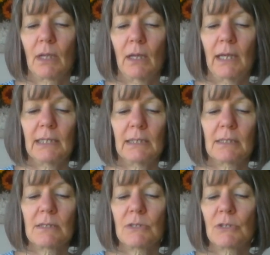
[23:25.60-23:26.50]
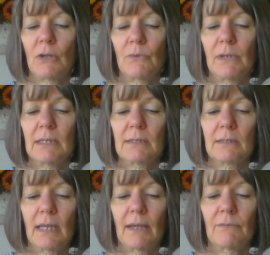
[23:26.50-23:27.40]
I didn't sew these
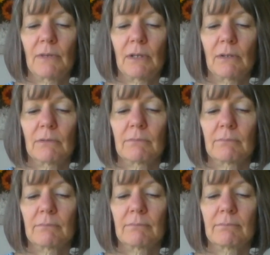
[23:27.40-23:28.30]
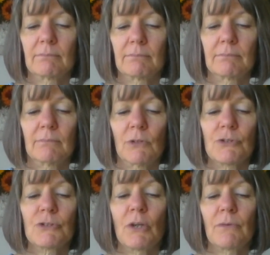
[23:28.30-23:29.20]
down, or
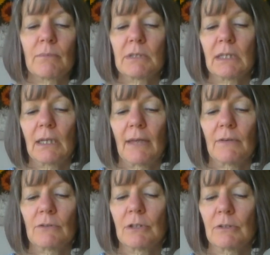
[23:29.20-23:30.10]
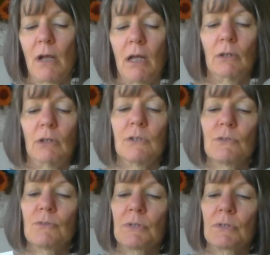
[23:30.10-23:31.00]
sew them together. They're all
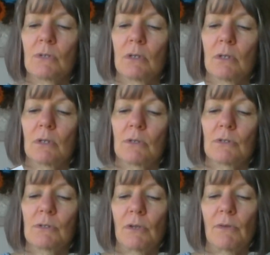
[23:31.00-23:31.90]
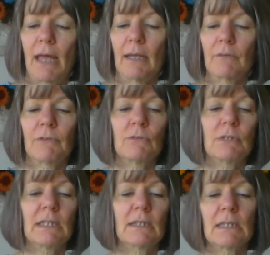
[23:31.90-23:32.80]
loose. So that if you
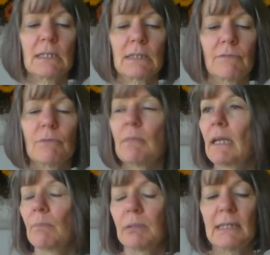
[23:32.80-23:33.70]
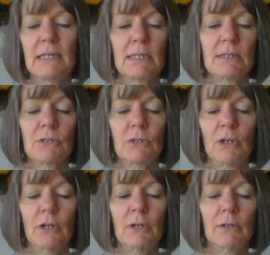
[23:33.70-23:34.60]
did this, if you made a pleated
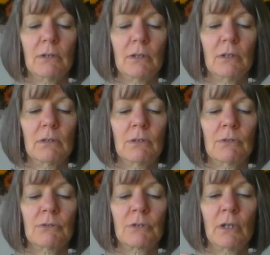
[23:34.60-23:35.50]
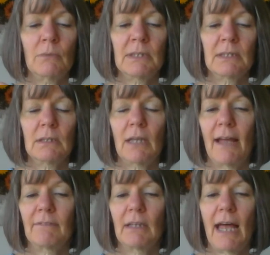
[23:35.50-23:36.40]
skirt, your skirt would still
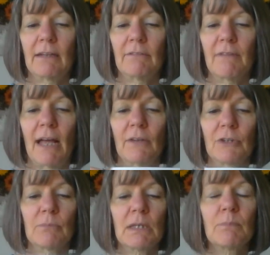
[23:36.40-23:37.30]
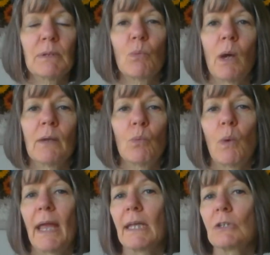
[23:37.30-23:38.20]
have a lot of volume. It'd be one
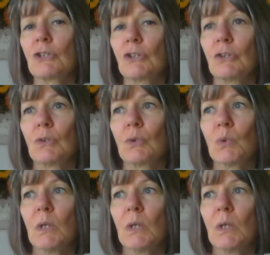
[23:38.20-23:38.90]
way to